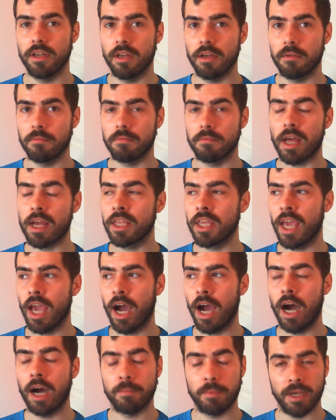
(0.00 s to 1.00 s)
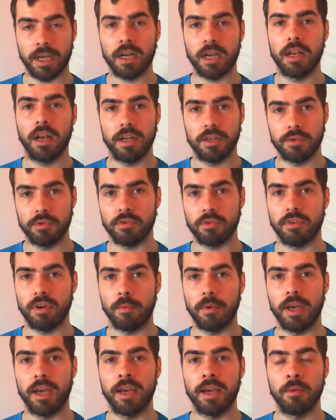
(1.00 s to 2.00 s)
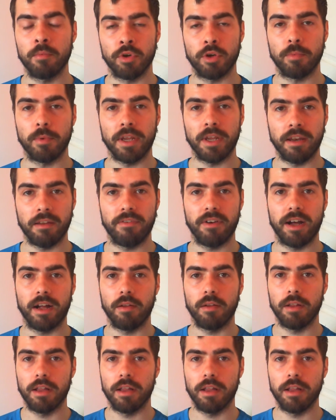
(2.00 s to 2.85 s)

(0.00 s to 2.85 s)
then yeah, I'd be inclined to agree with you. It would have been a foul.